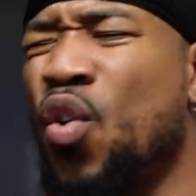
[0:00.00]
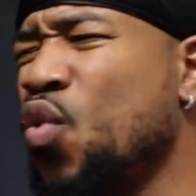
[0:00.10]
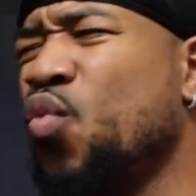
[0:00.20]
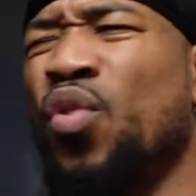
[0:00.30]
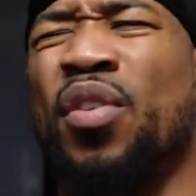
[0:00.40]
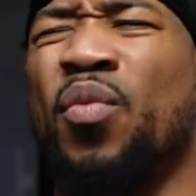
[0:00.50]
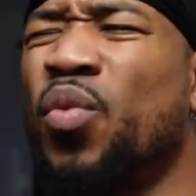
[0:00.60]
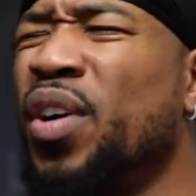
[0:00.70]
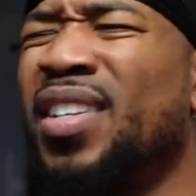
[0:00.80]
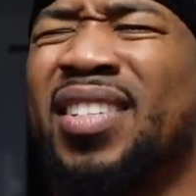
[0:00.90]
Who
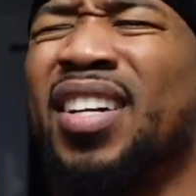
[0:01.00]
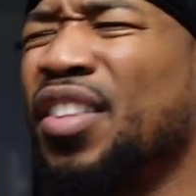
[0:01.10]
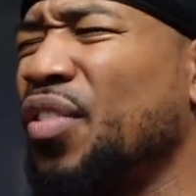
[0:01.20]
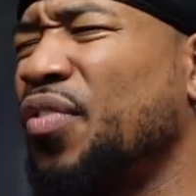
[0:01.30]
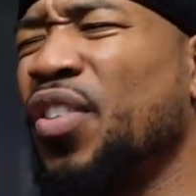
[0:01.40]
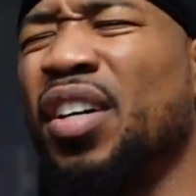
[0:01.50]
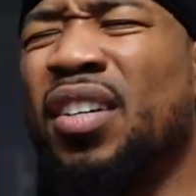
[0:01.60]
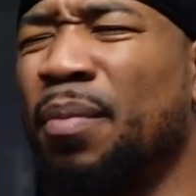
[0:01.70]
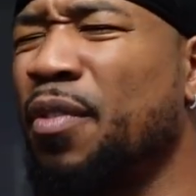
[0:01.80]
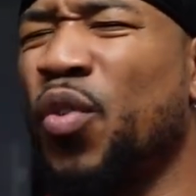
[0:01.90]
want what? Shut the
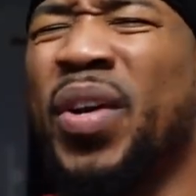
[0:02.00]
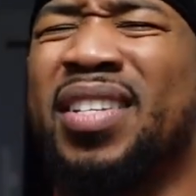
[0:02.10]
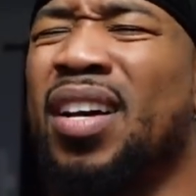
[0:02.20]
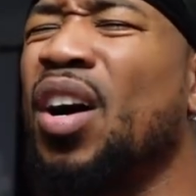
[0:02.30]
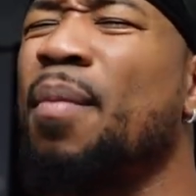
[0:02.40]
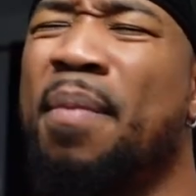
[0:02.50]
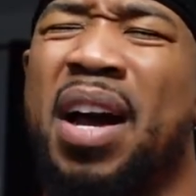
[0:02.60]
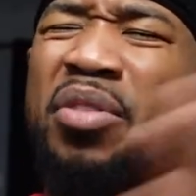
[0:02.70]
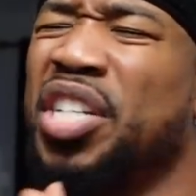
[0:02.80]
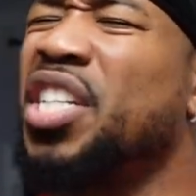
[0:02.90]
fuck up if you ain't talking
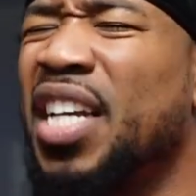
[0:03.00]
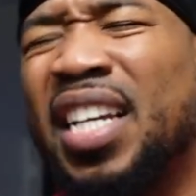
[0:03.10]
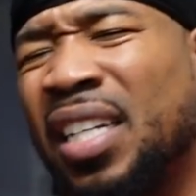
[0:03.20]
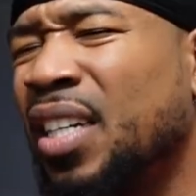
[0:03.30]
about shit.